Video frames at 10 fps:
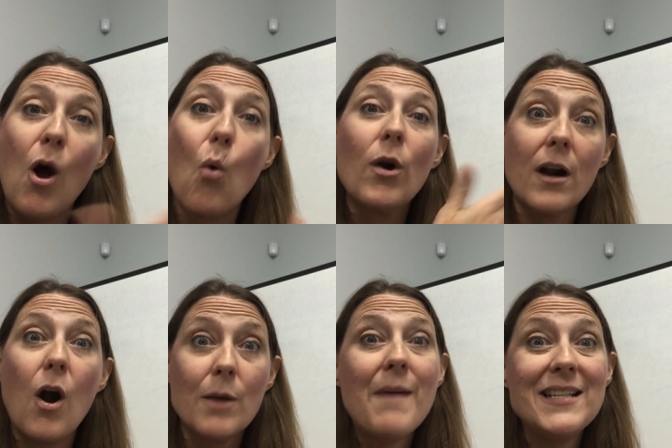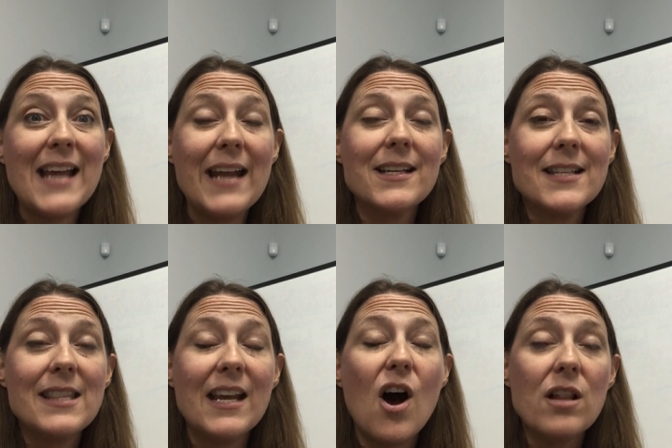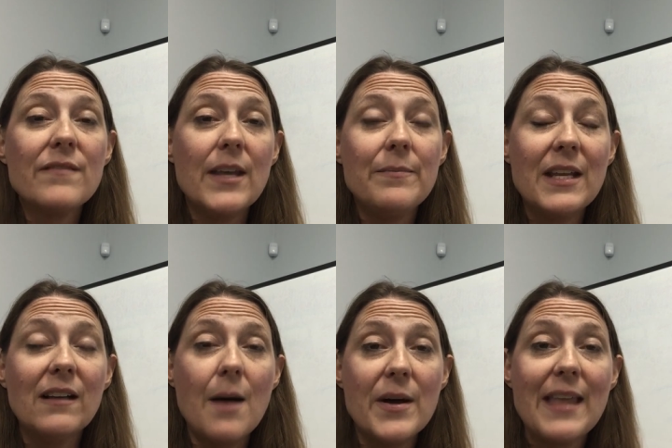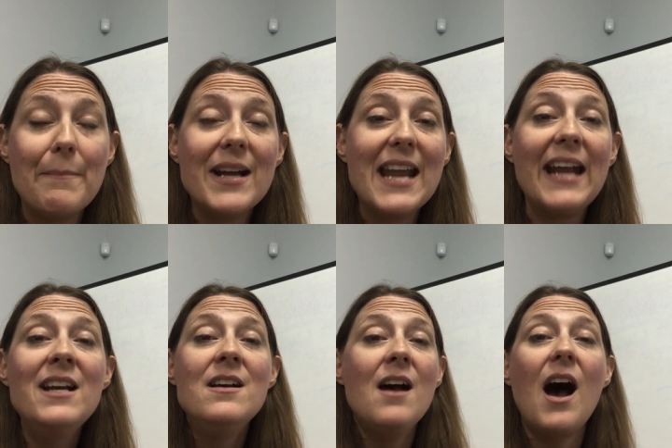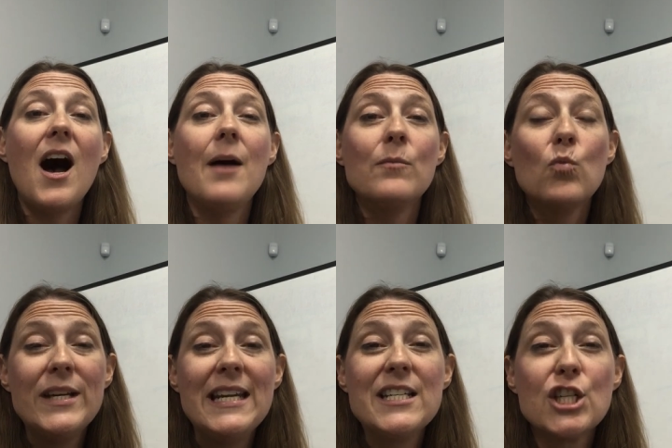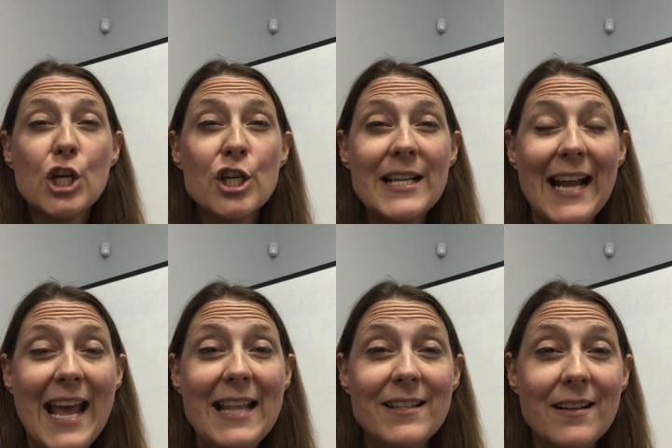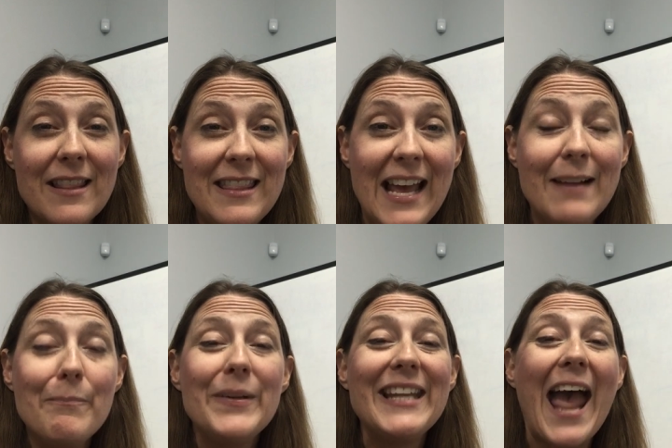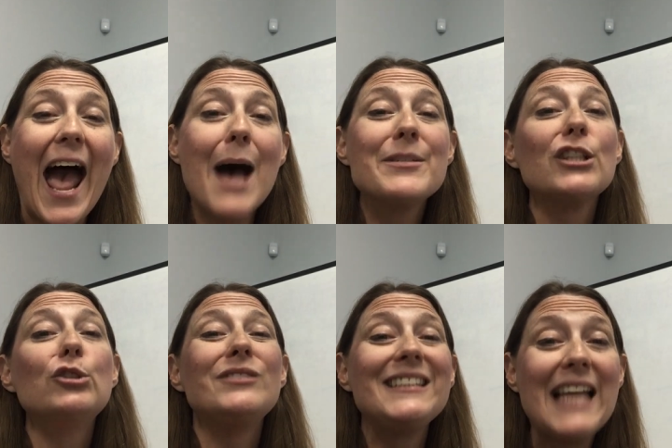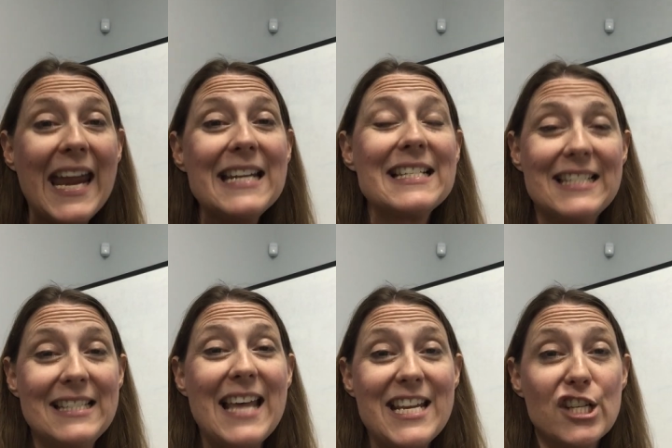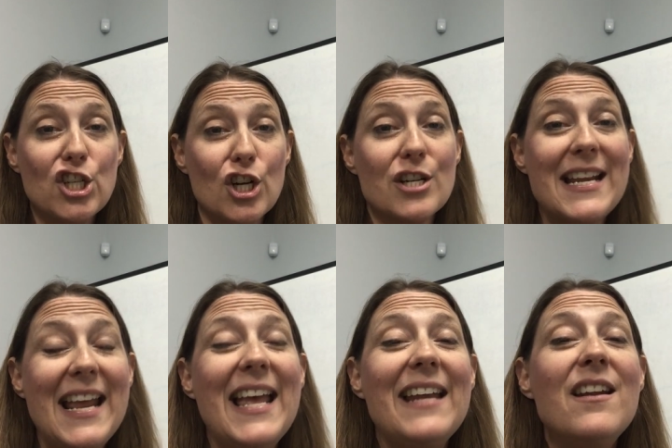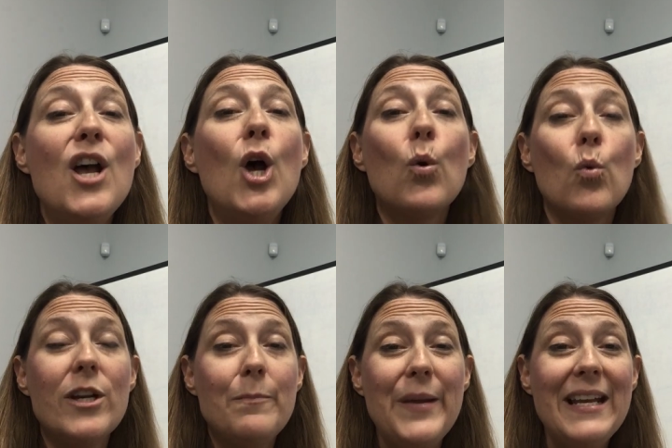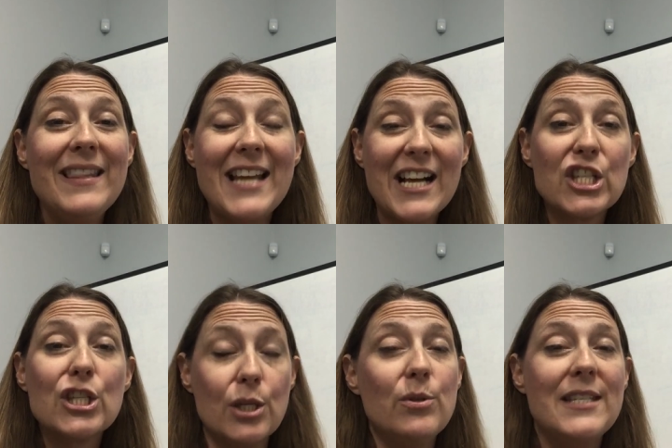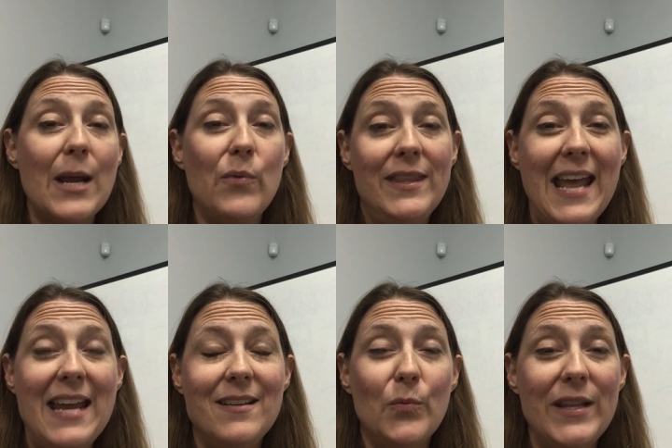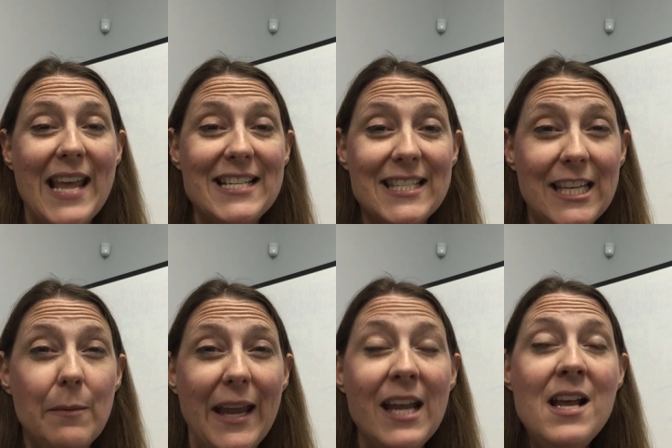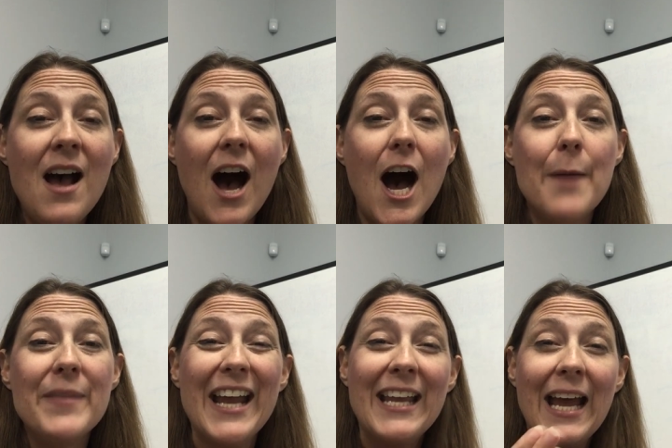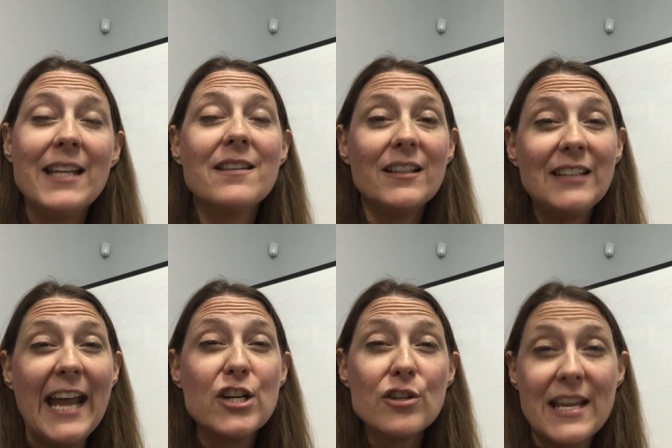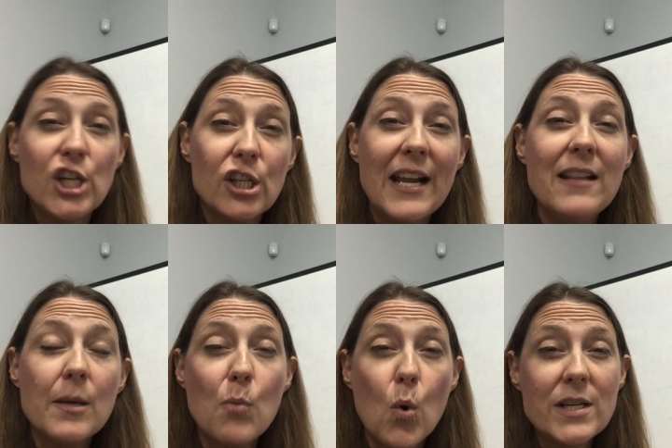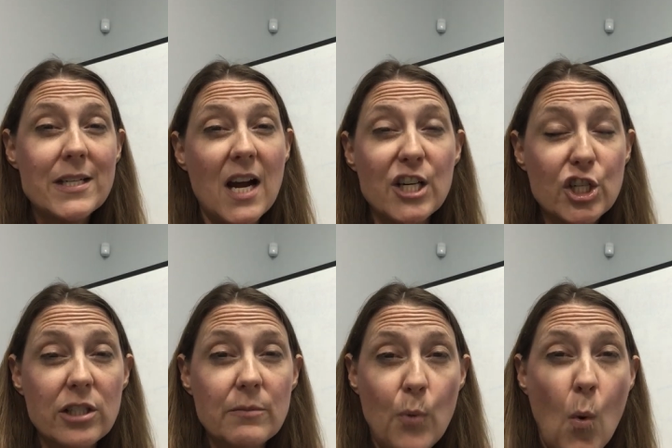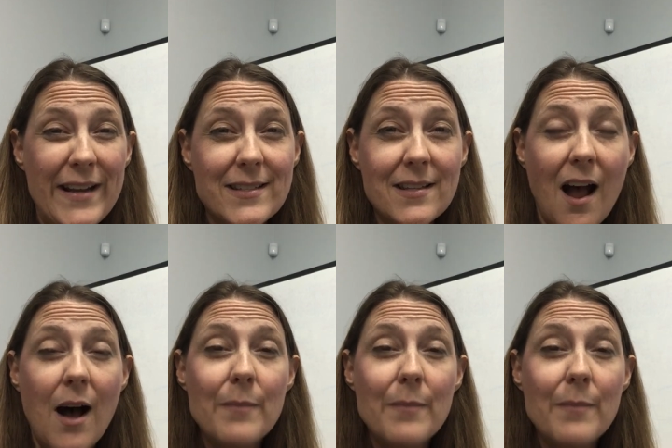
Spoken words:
or Monday, because I think all of them then come on that Monday, would need to turn it in then. But the absolute latest that they could turn it in would be the next Tuesday when they see me. Again, the later they turn in, the more deduction points